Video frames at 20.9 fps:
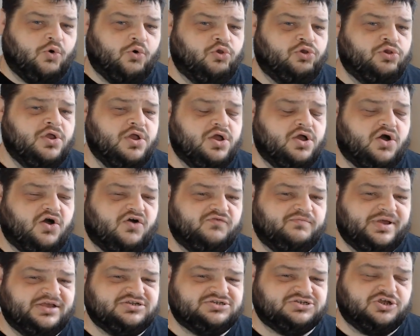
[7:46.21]
all
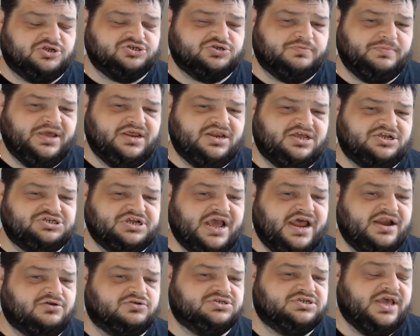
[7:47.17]
of my social media
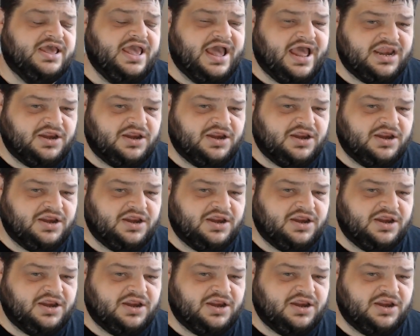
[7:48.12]
channels,